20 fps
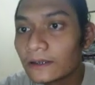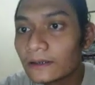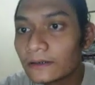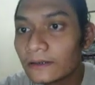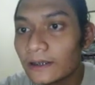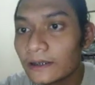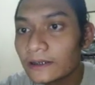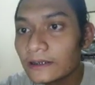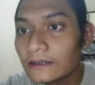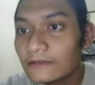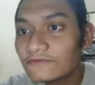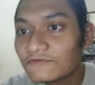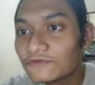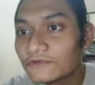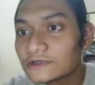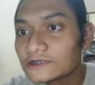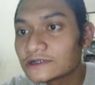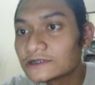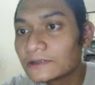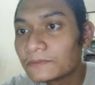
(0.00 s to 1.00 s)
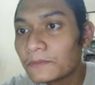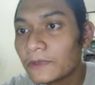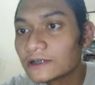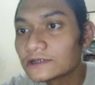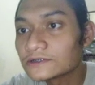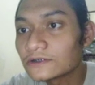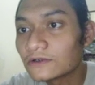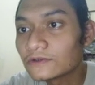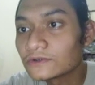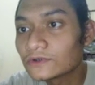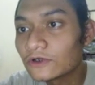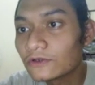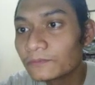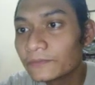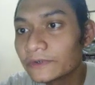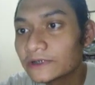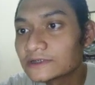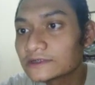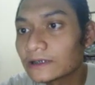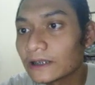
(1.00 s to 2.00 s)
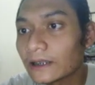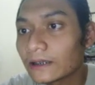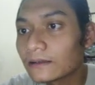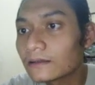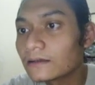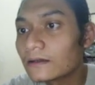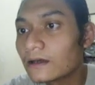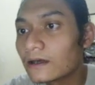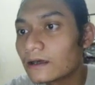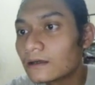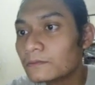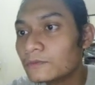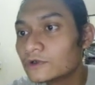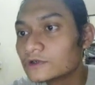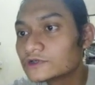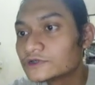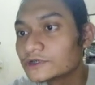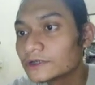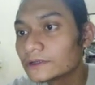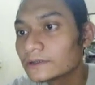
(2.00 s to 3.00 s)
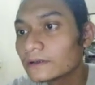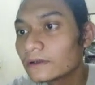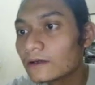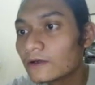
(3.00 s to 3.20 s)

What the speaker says: They infuse debates on topics like abortion,